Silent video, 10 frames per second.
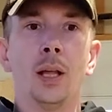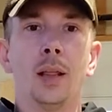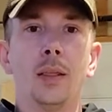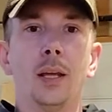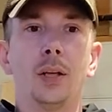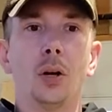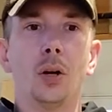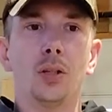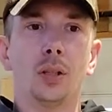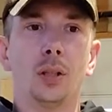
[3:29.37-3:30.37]
then
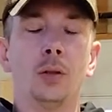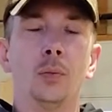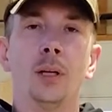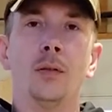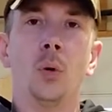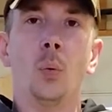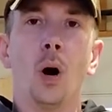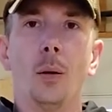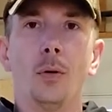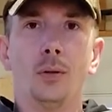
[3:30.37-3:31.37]
caused a little bit of a
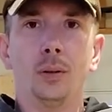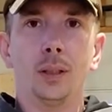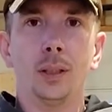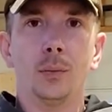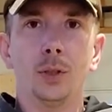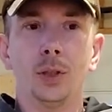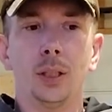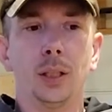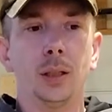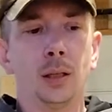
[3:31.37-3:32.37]
wobble in the machine.